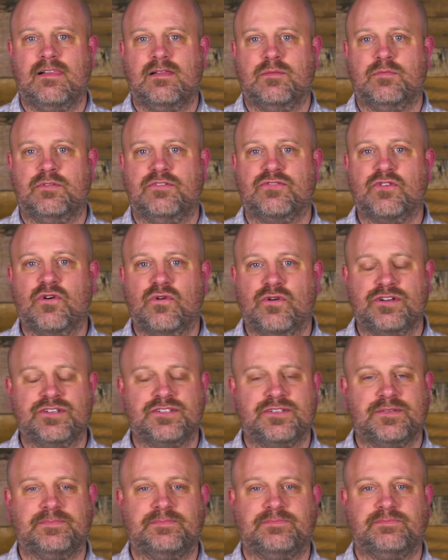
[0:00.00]
But of
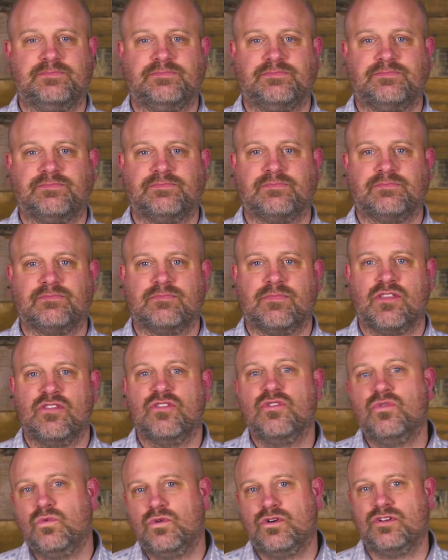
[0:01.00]
course,
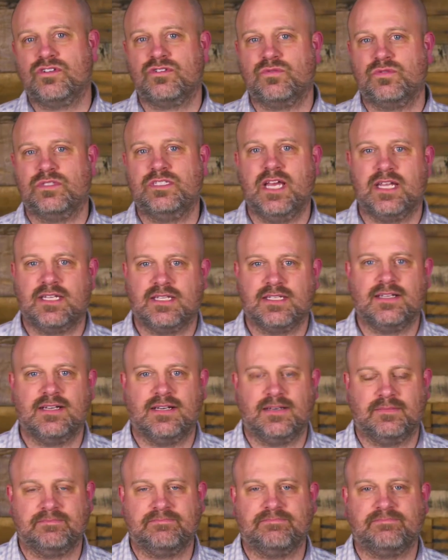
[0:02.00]
the worst was yet to
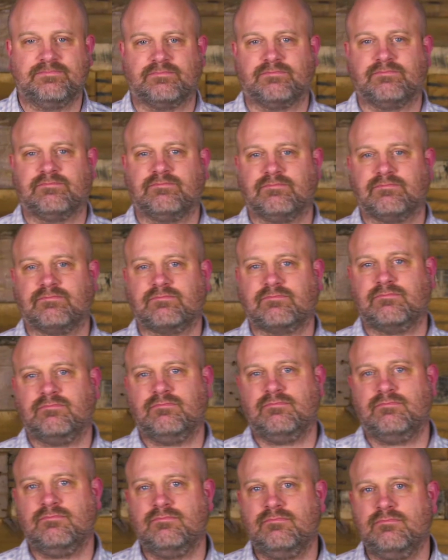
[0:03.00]
come.
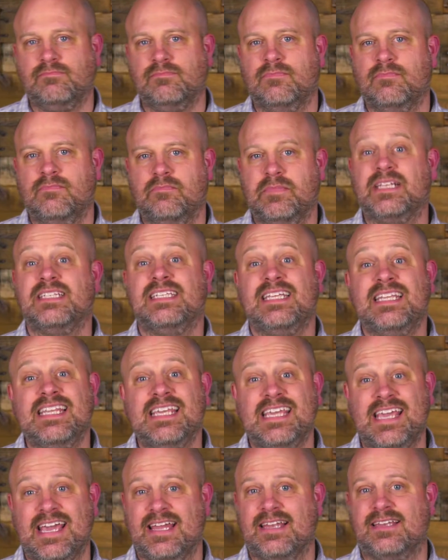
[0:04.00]
Because in
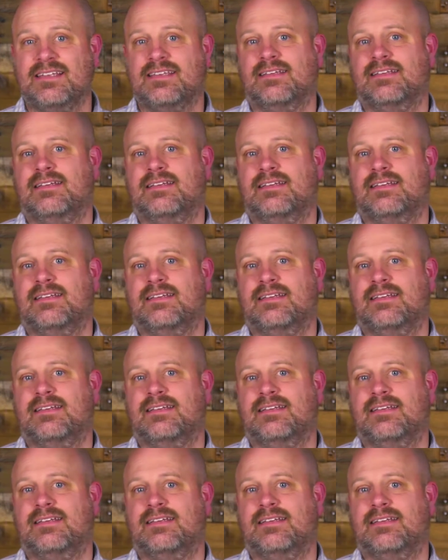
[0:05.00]
the end,